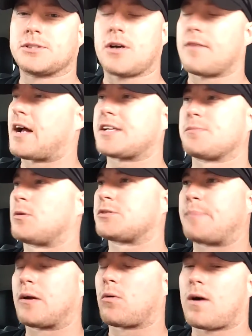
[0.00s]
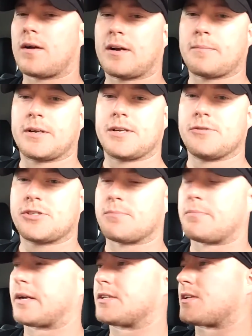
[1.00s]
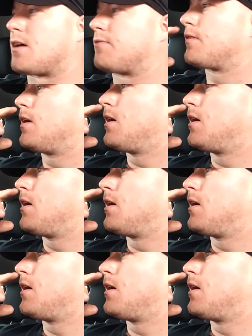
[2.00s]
So I've got some old speaker wire that I'm going to use, some big stuff,